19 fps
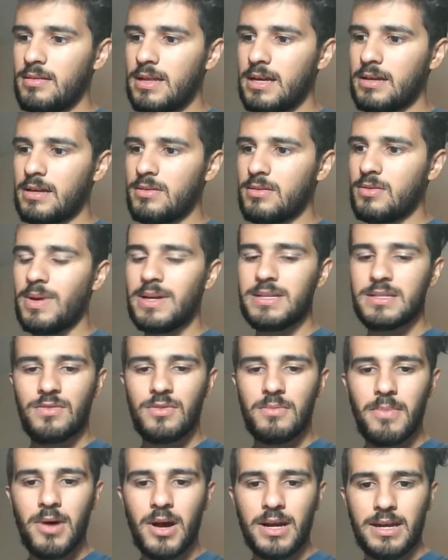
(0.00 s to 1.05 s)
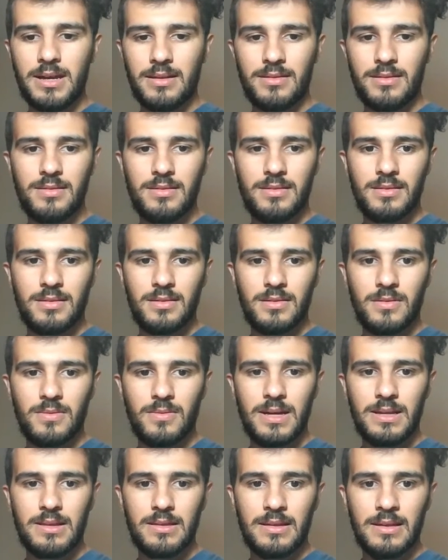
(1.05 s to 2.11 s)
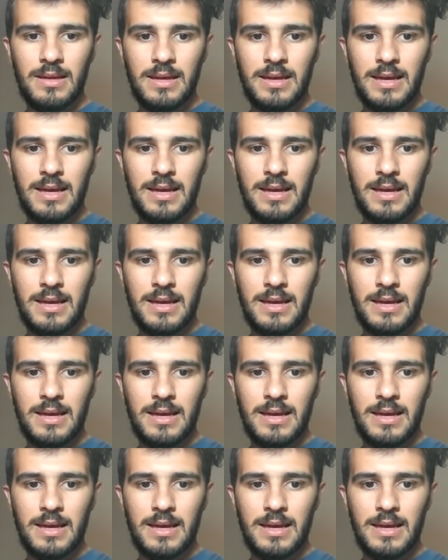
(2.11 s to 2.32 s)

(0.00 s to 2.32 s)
like the rest of the market, right?